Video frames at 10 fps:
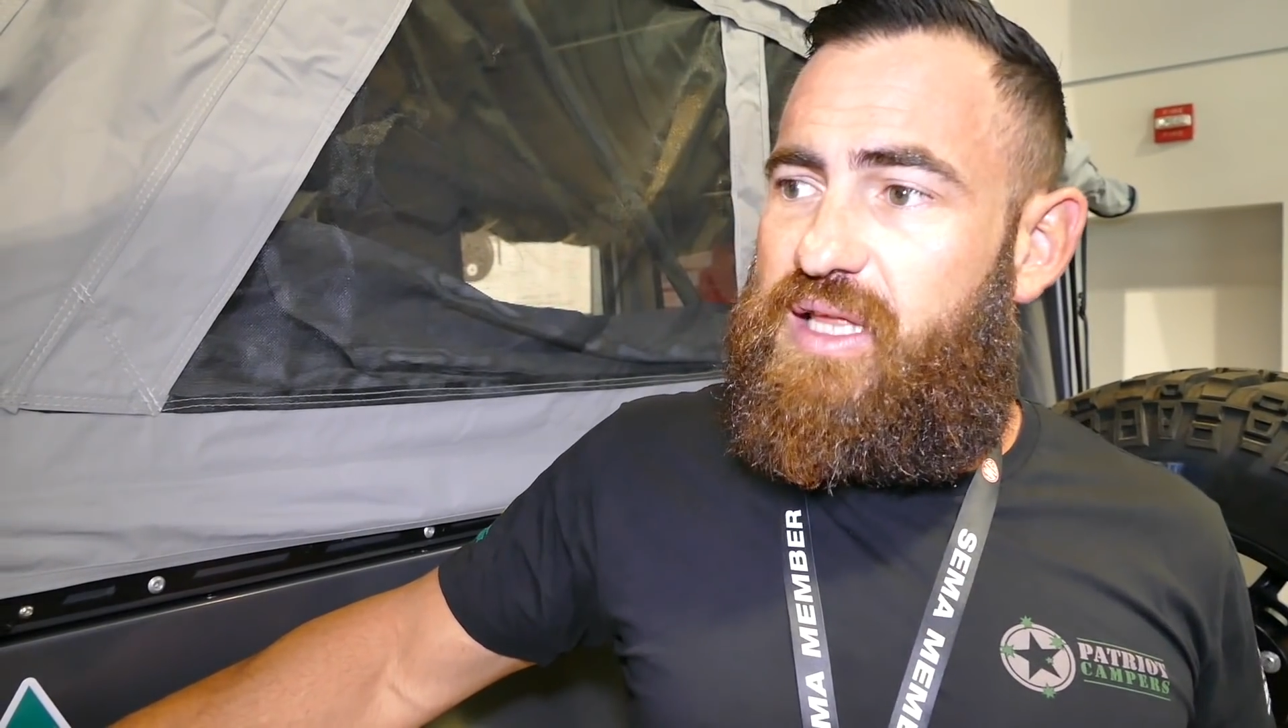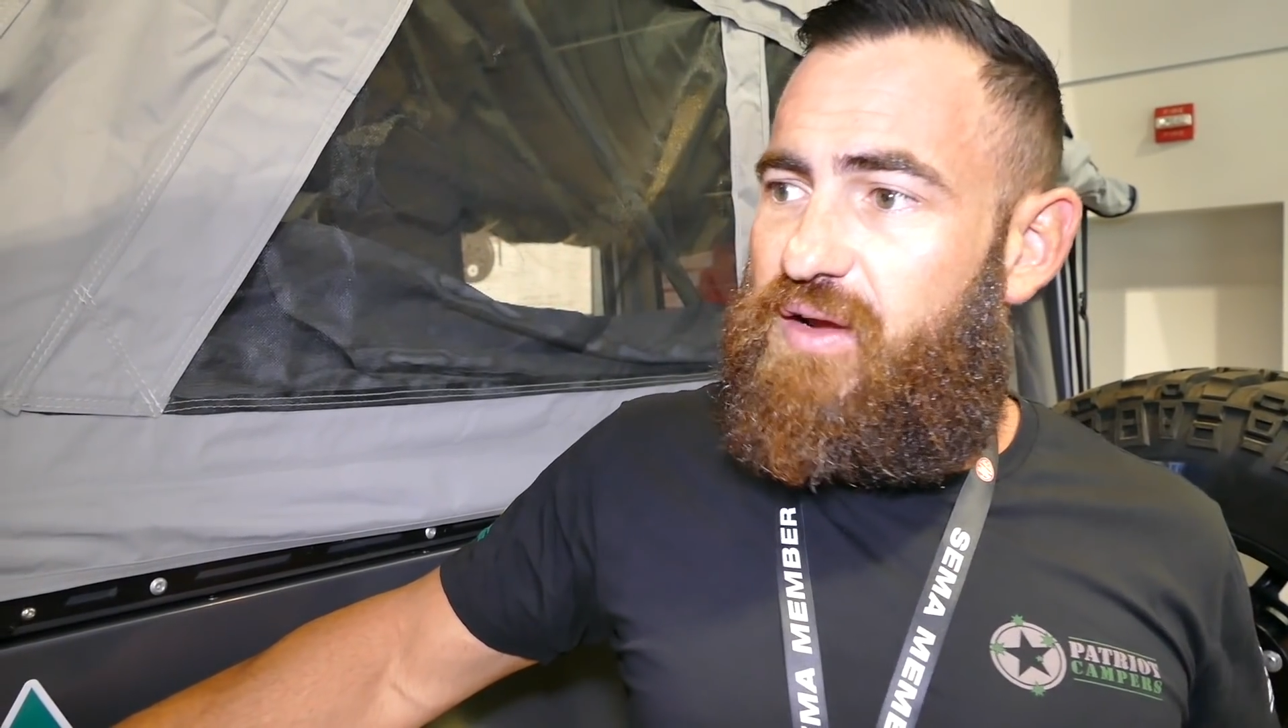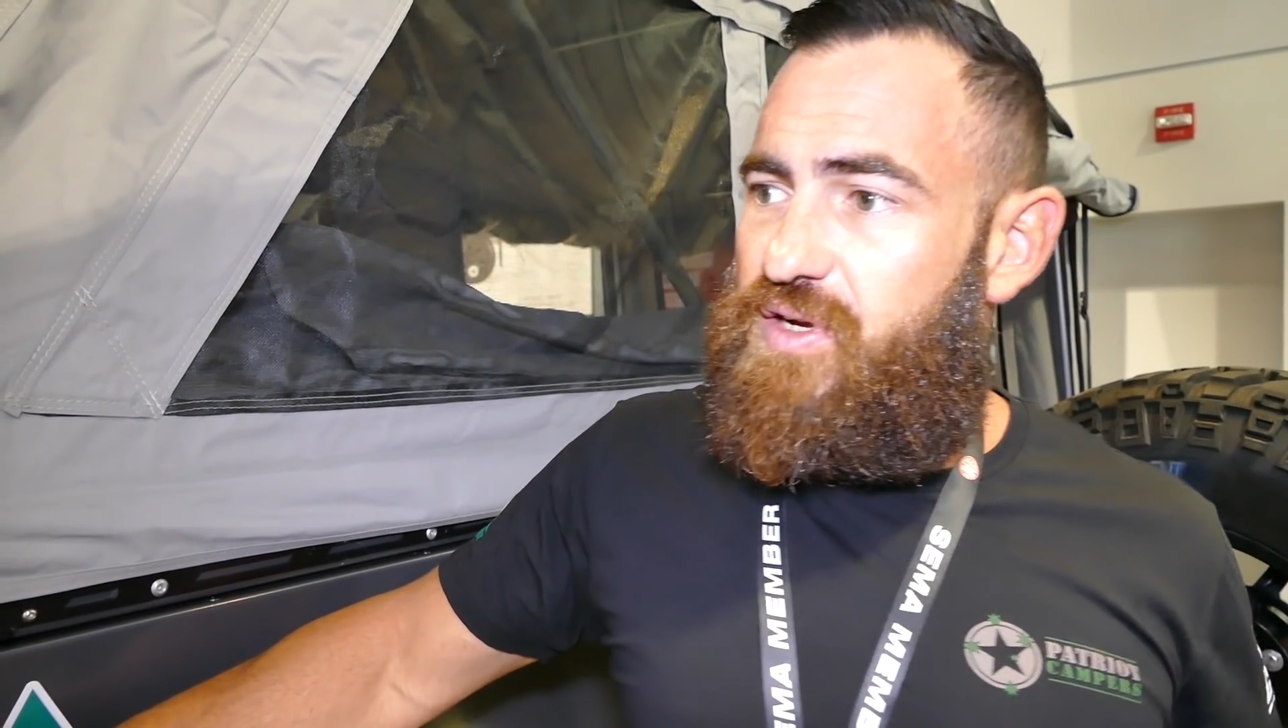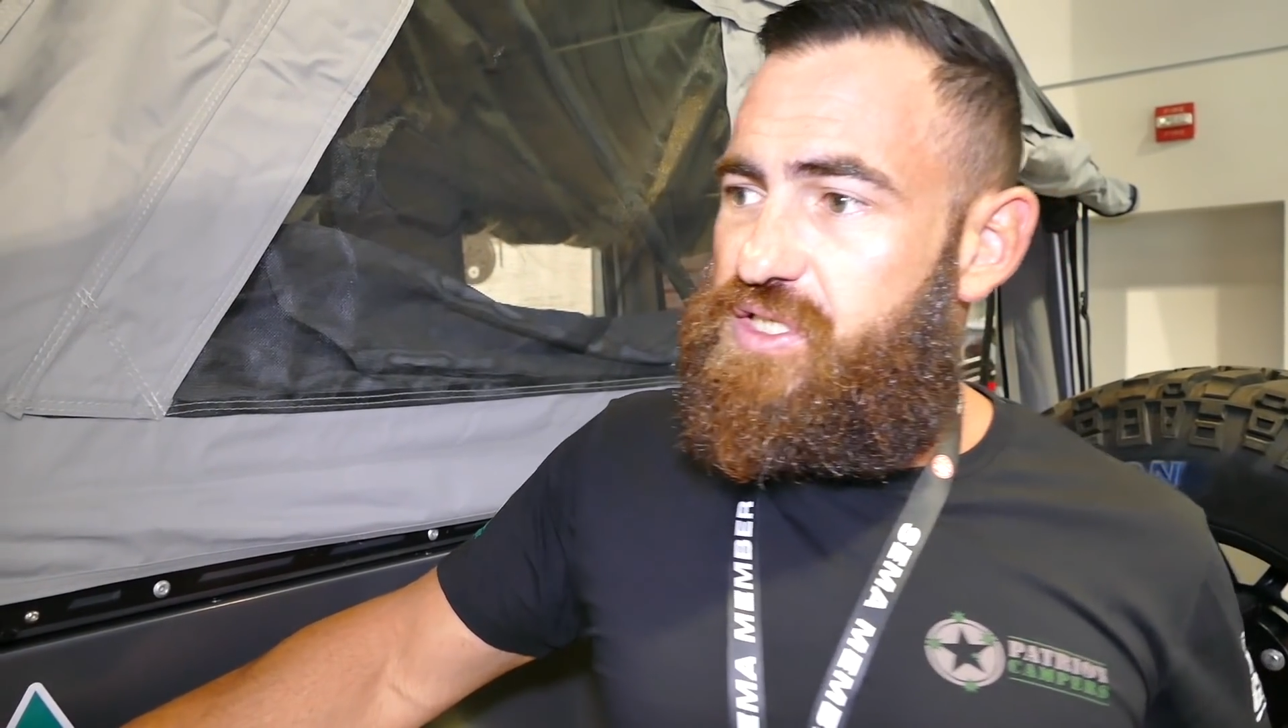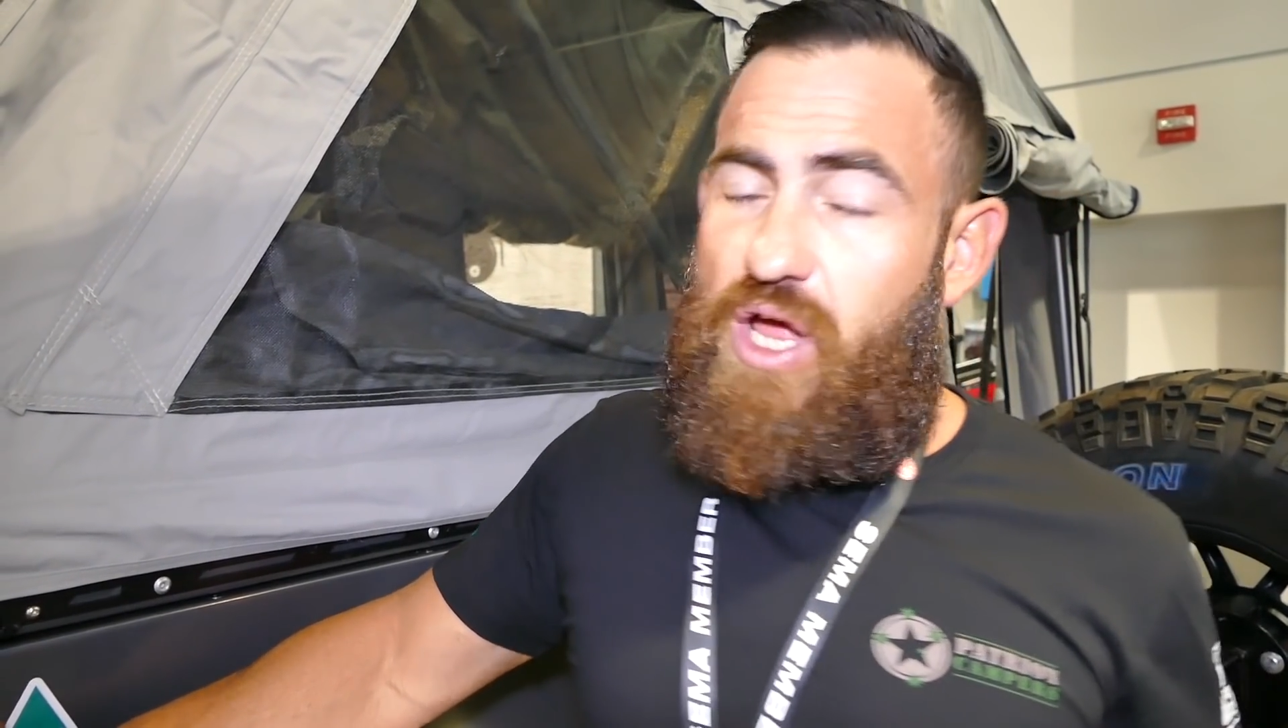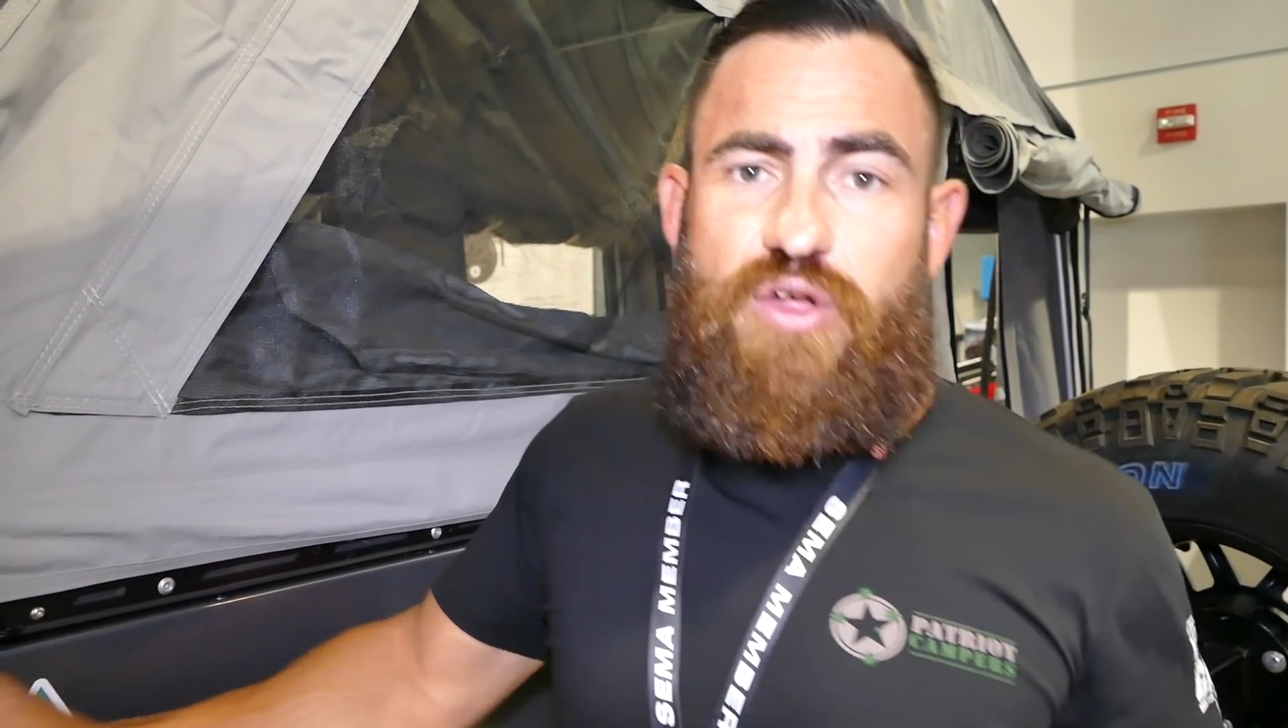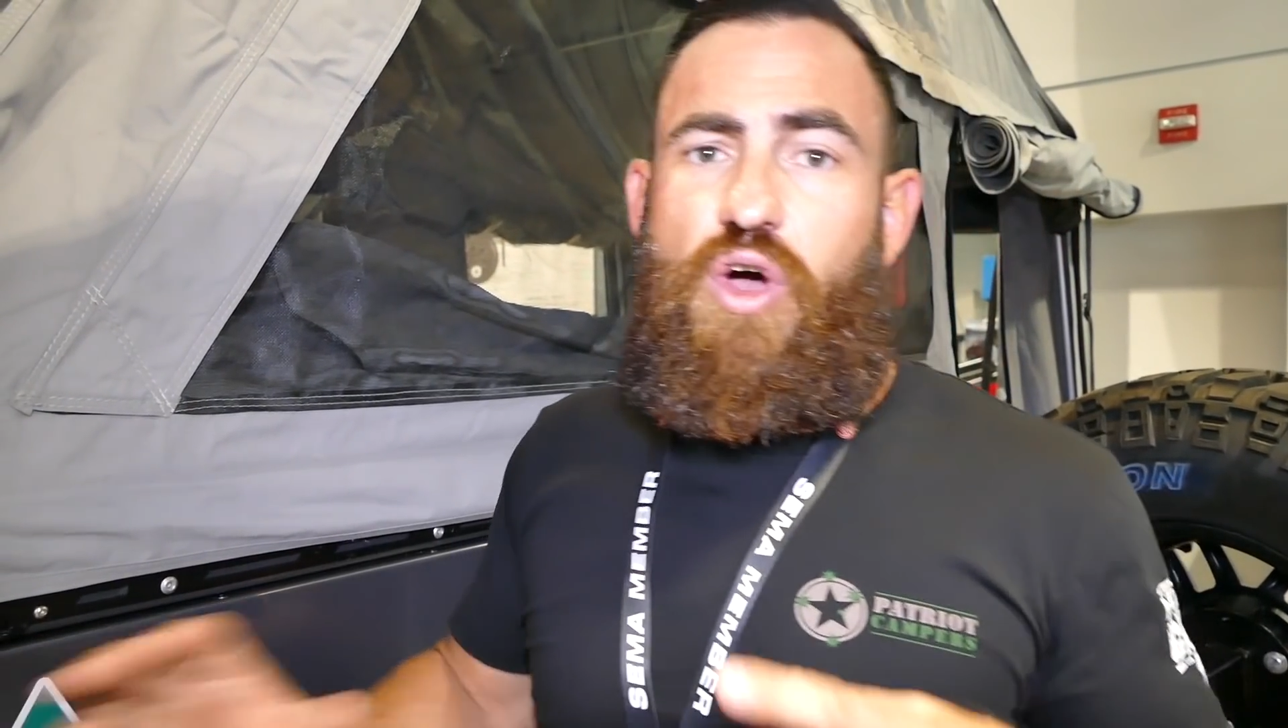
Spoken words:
there is no